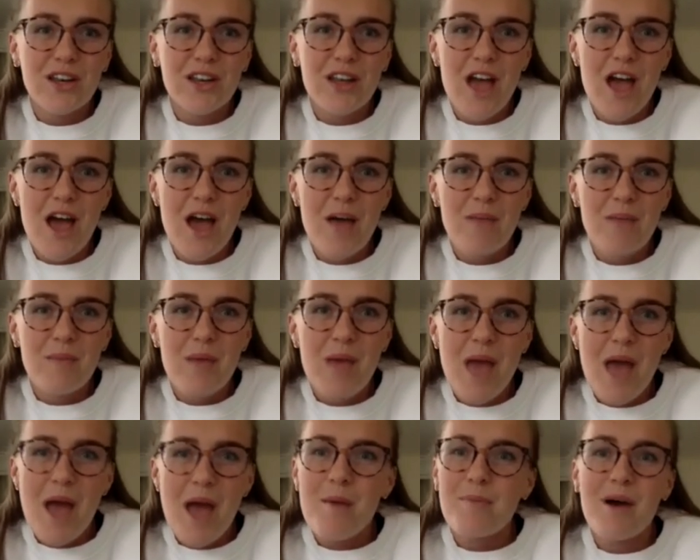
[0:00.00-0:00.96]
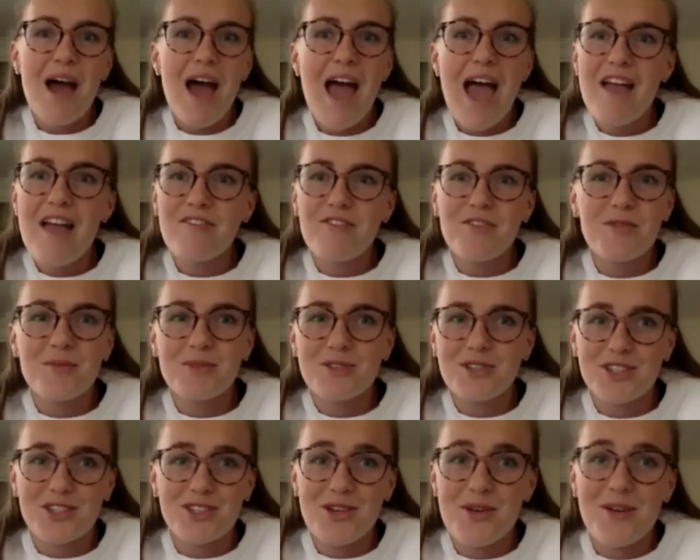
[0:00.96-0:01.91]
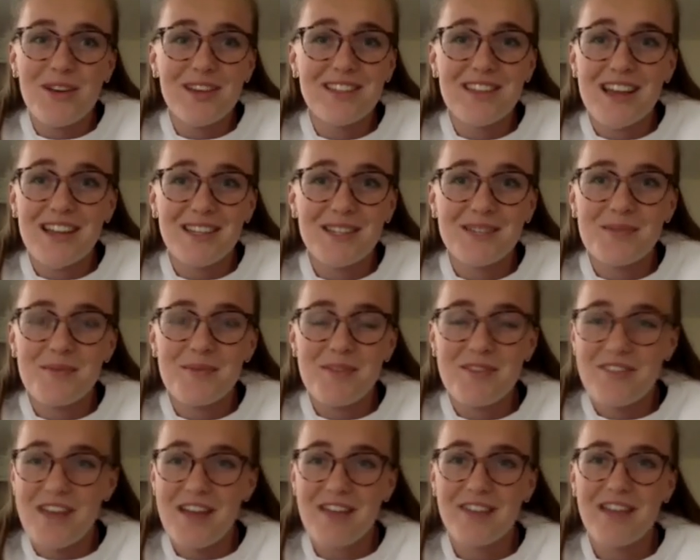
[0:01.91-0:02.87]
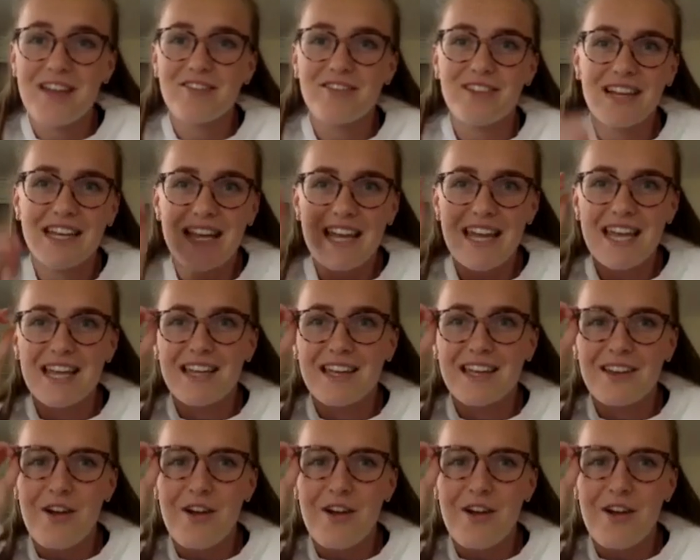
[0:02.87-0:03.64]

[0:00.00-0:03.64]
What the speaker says: But everyone was just so excited when we found out, really.